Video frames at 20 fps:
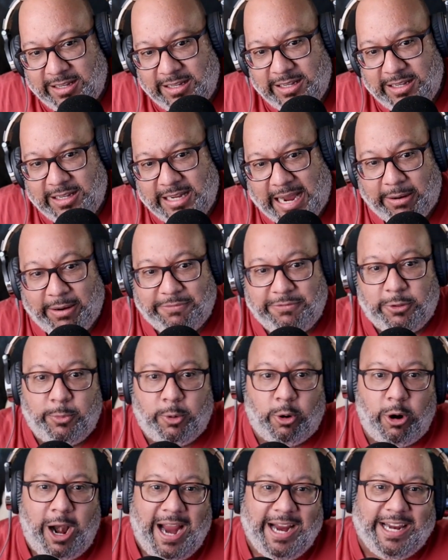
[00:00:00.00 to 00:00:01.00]
However,
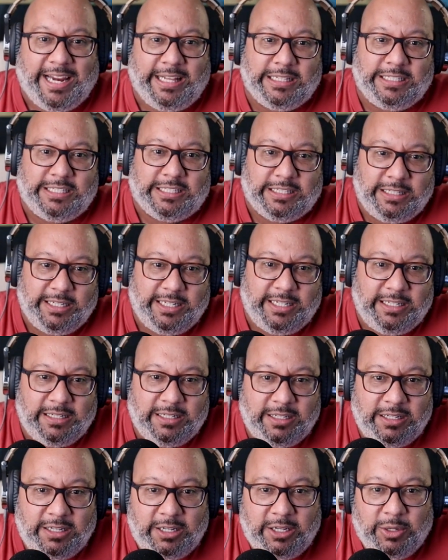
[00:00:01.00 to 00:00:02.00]
miraculously,
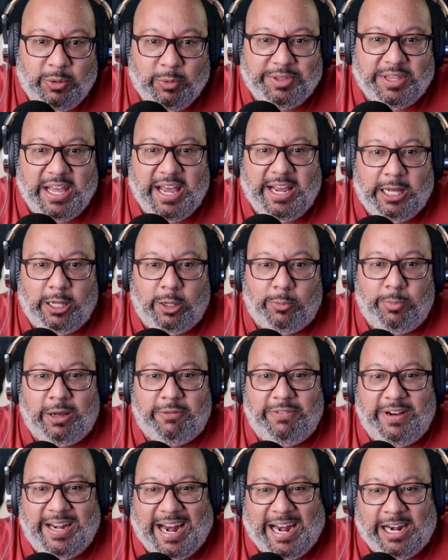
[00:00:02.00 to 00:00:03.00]
with the help of
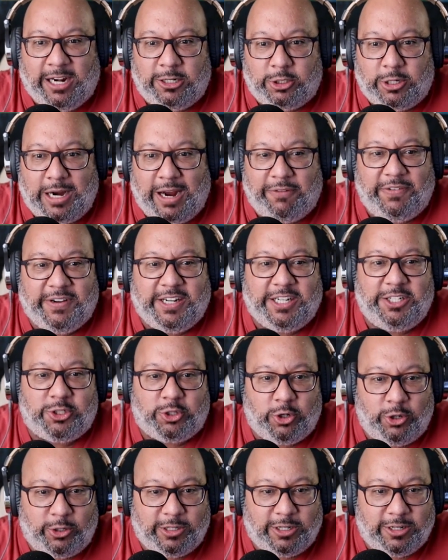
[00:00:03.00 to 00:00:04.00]
an air traffic
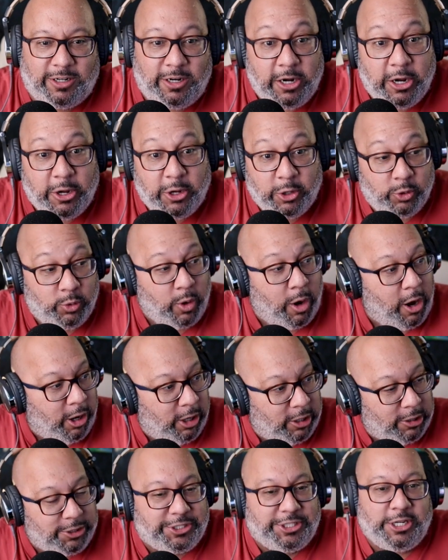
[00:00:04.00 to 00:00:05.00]
controller who
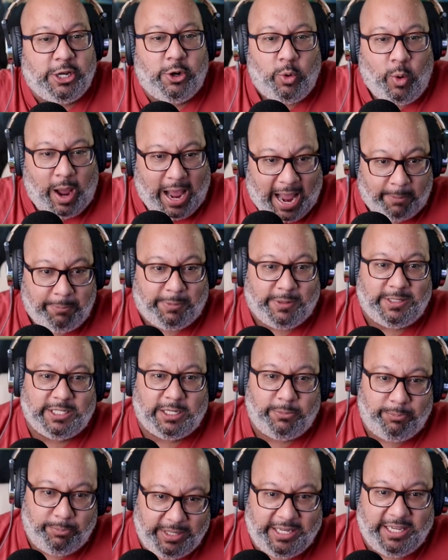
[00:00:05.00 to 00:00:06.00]
also happened to
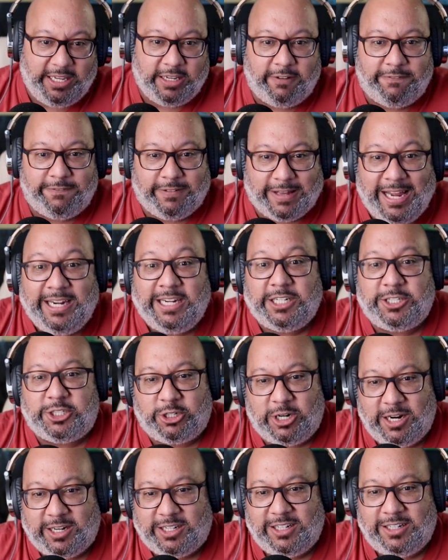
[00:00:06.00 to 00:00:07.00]
be a flight
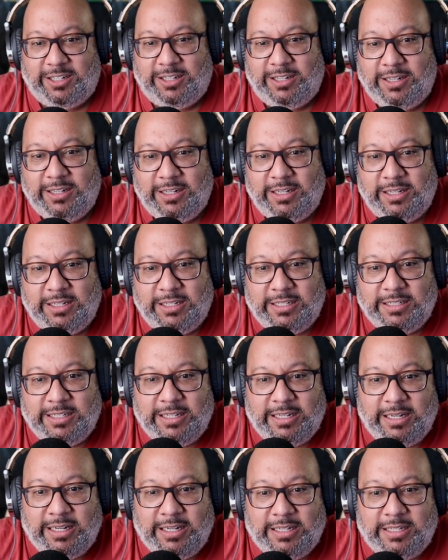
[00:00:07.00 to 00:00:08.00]
instructor,
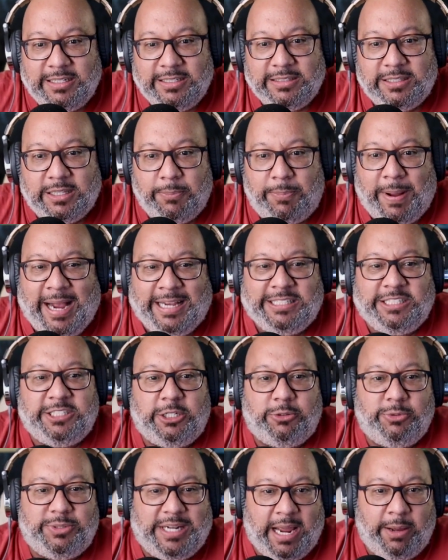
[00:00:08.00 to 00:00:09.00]
the
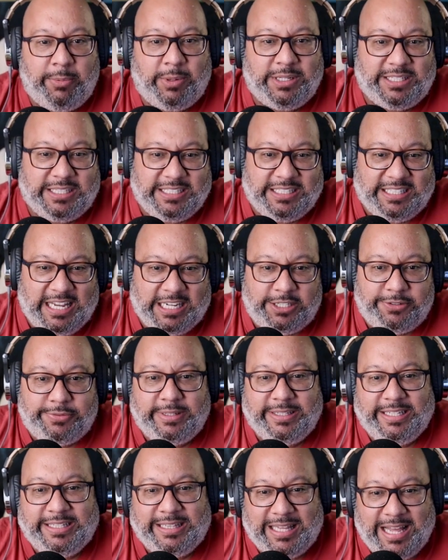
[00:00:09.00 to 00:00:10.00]
passenger was able to
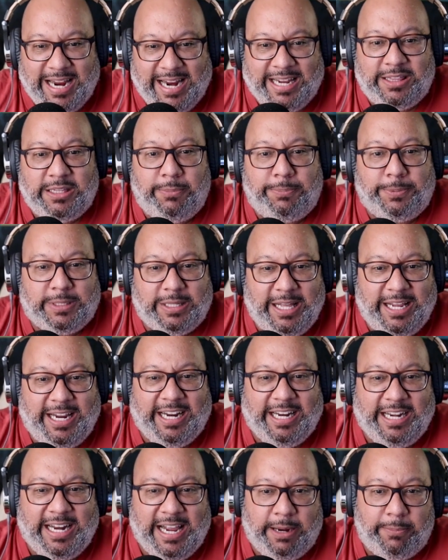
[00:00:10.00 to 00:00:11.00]
successfully land the
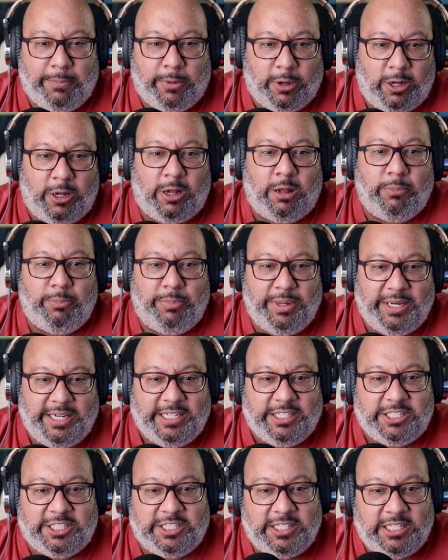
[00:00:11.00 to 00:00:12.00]
plane at Palm
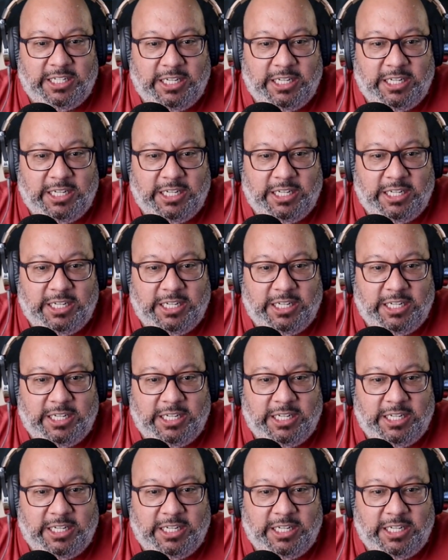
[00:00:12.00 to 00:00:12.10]
Beach.